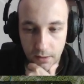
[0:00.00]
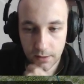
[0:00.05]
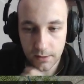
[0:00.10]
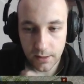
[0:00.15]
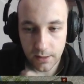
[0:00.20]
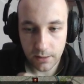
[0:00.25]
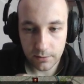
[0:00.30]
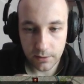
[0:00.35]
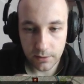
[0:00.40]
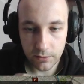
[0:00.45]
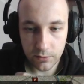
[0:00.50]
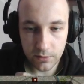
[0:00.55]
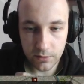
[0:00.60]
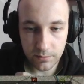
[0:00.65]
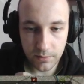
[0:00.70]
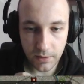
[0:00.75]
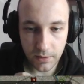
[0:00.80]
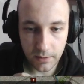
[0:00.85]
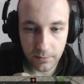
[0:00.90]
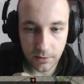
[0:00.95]
Now they will
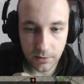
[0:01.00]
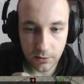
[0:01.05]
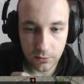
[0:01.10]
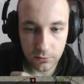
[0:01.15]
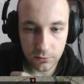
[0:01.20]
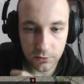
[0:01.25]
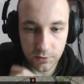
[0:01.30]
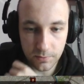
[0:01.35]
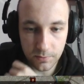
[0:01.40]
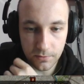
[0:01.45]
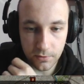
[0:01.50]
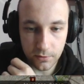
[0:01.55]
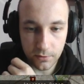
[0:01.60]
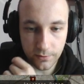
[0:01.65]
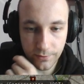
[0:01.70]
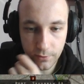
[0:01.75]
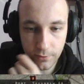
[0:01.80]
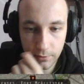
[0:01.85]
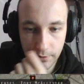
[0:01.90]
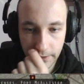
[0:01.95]
be able to smoke
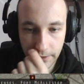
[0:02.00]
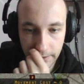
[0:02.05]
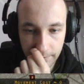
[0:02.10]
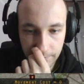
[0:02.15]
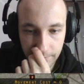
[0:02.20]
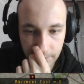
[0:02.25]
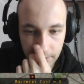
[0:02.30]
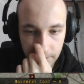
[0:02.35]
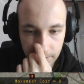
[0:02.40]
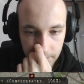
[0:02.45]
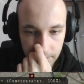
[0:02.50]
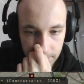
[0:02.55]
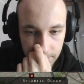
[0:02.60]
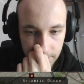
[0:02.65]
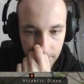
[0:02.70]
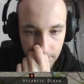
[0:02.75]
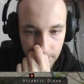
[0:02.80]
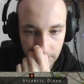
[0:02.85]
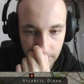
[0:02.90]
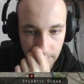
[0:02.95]
through every
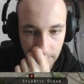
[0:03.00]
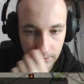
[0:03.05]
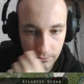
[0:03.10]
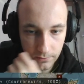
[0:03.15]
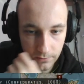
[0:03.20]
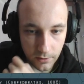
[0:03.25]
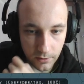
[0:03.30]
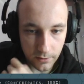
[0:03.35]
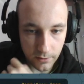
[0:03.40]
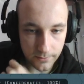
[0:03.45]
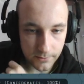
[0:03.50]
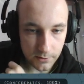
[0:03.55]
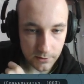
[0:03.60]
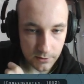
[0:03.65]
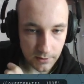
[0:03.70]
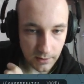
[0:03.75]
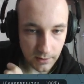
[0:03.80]
single one of those,